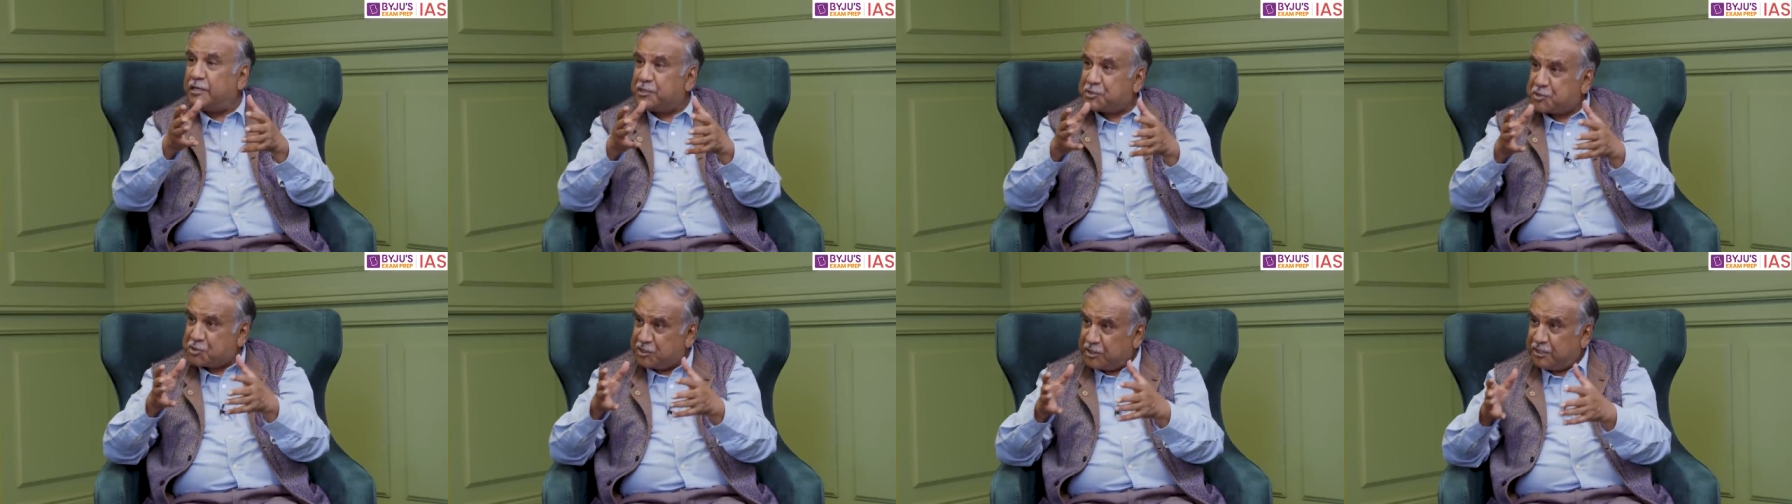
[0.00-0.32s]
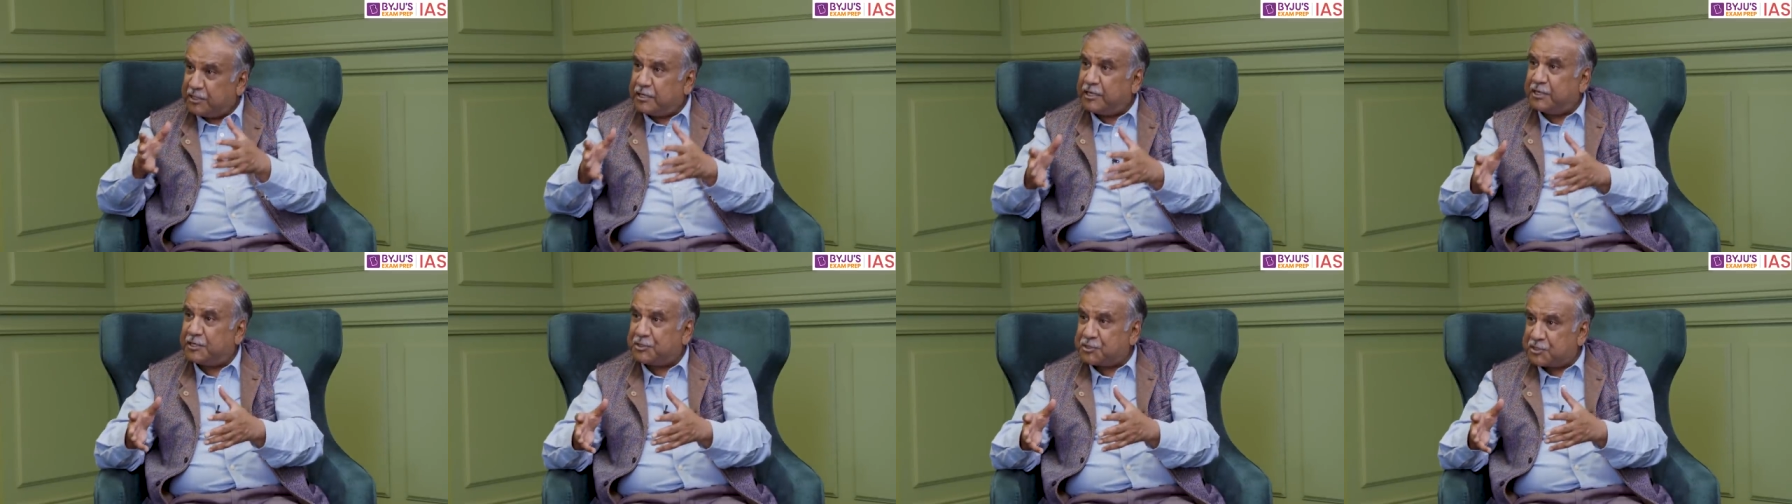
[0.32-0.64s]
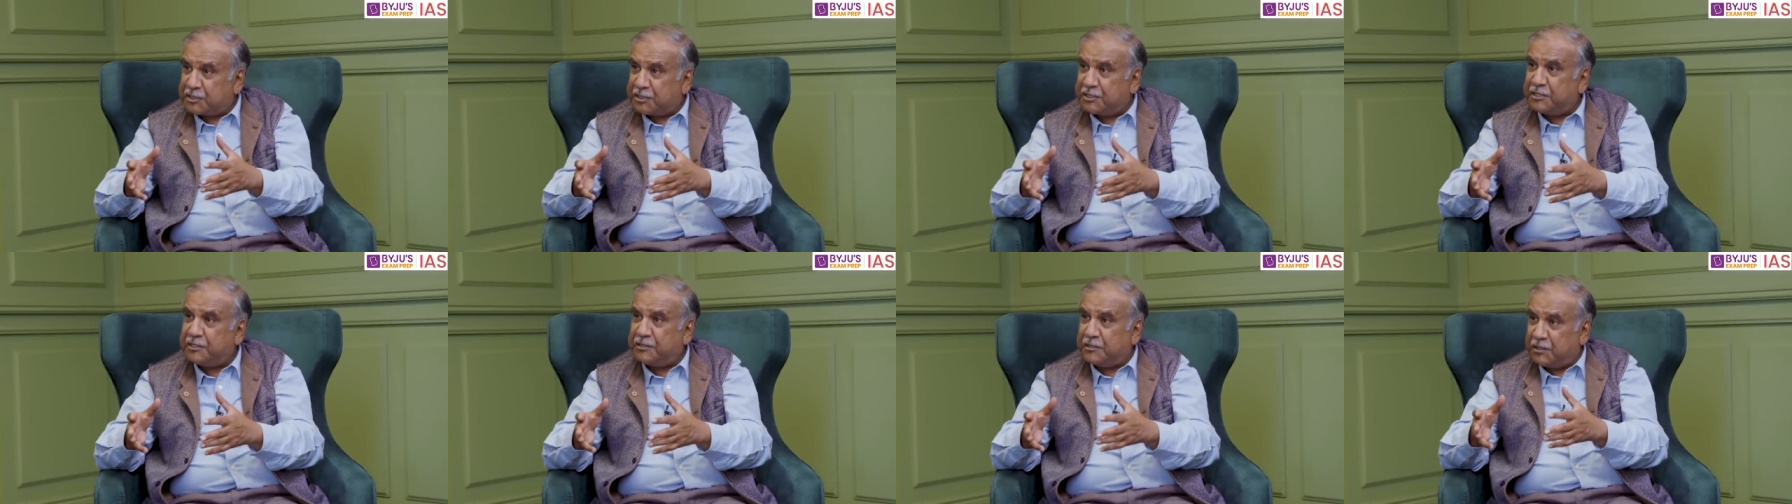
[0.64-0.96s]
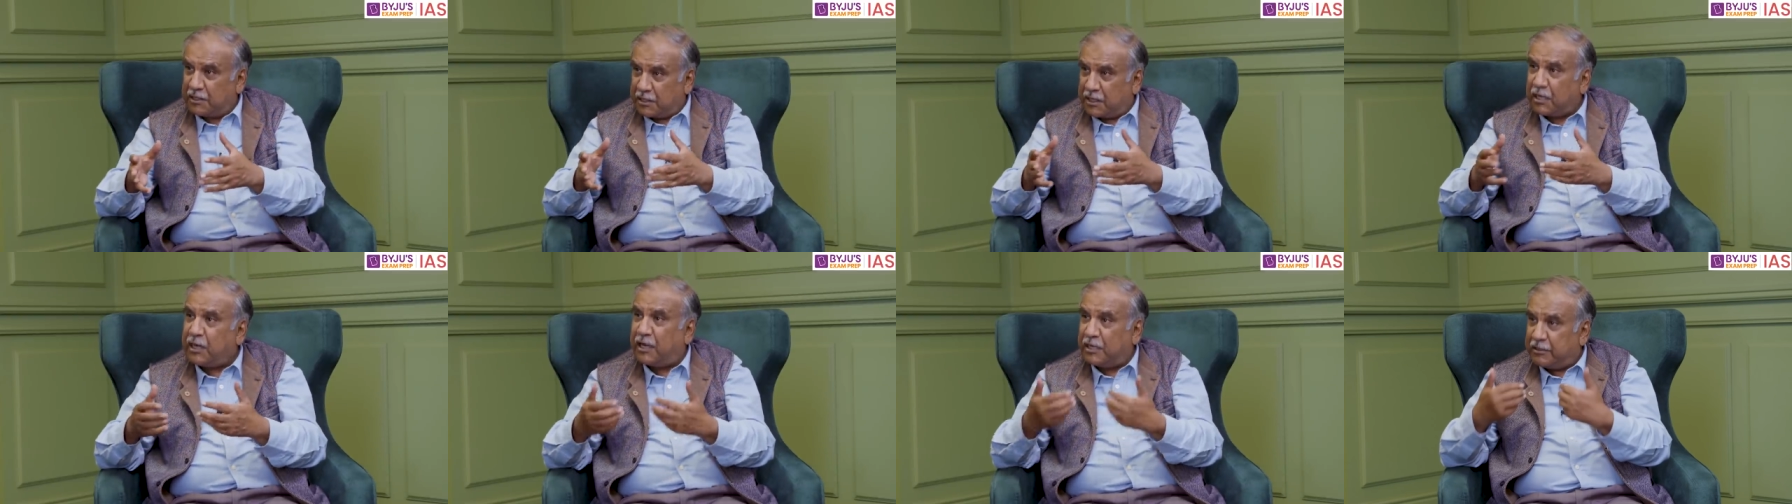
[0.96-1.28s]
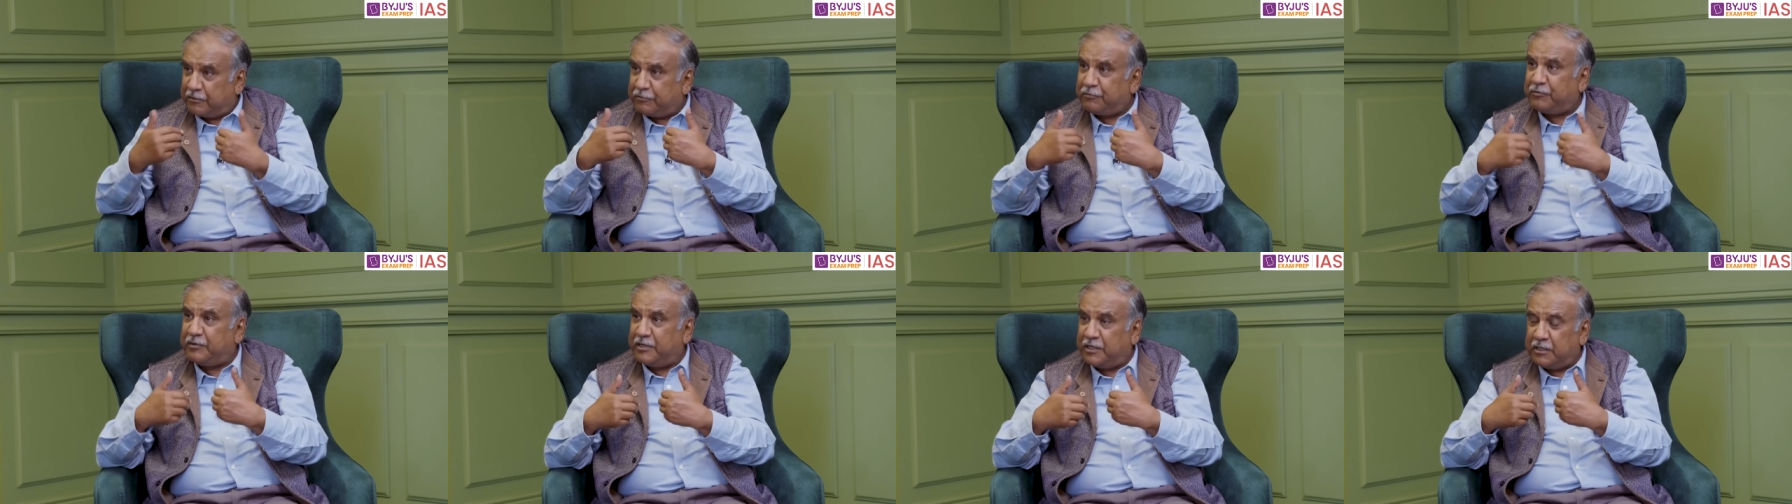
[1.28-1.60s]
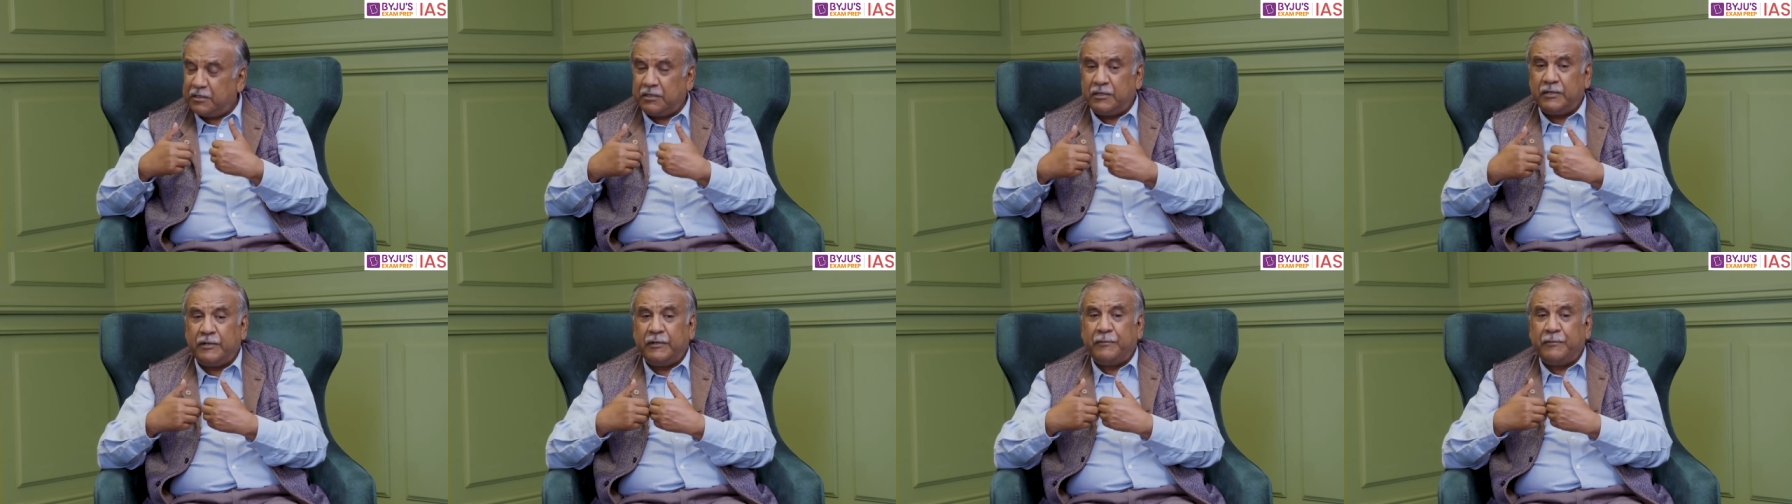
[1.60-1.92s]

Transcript: SC, ST, I feel,